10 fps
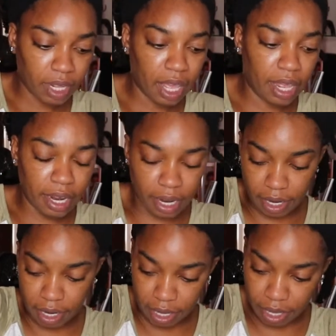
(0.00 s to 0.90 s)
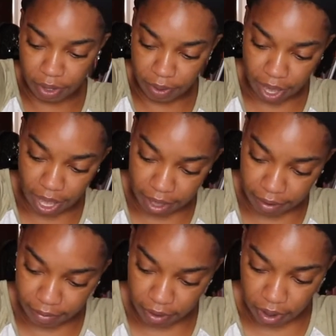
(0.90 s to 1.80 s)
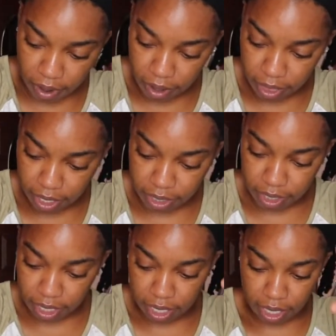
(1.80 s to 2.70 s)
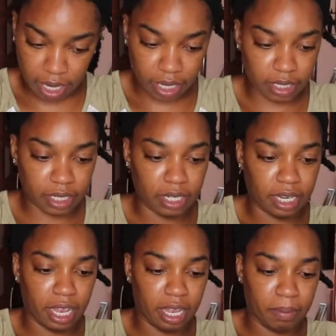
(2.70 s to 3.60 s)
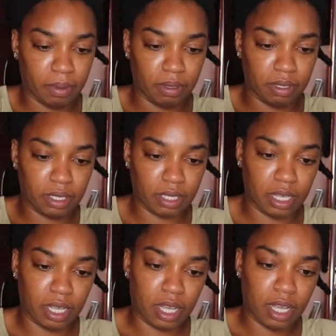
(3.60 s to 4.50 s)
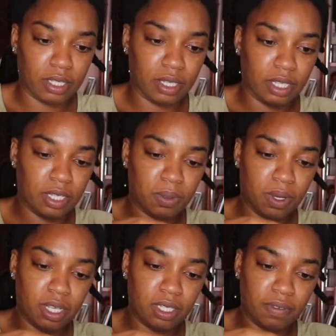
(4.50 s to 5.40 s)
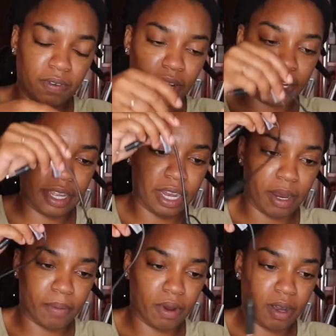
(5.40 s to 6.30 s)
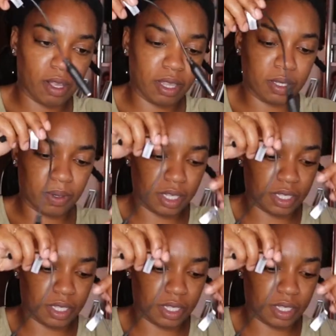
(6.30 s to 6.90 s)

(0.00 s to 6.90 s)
And then you have all these connection cables. So this one is for the camera, this one